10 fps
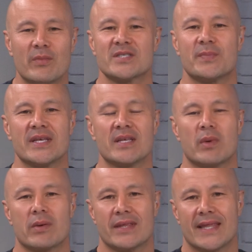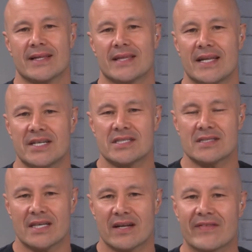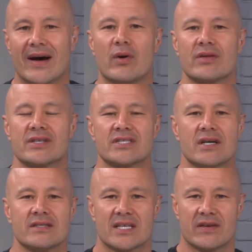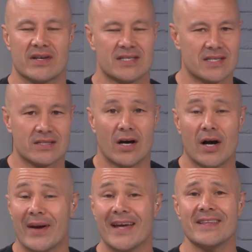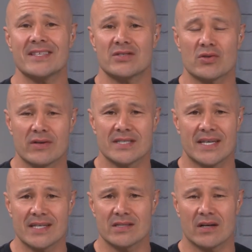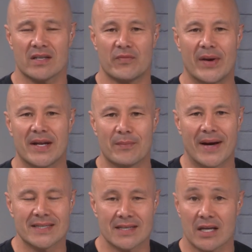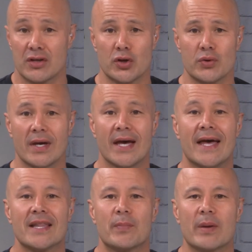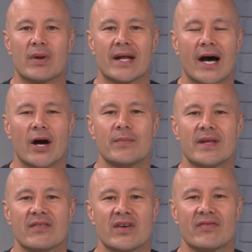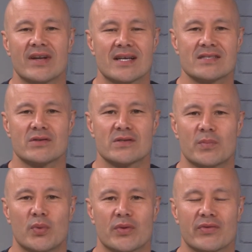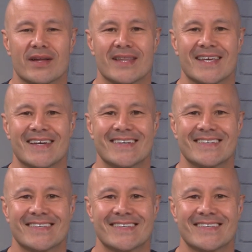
Monty Betham. I want to thank the legends that have come on the show to give us their time and their stories. Their insight have been amazing, and you, the people at home that have given us your support throughout the year.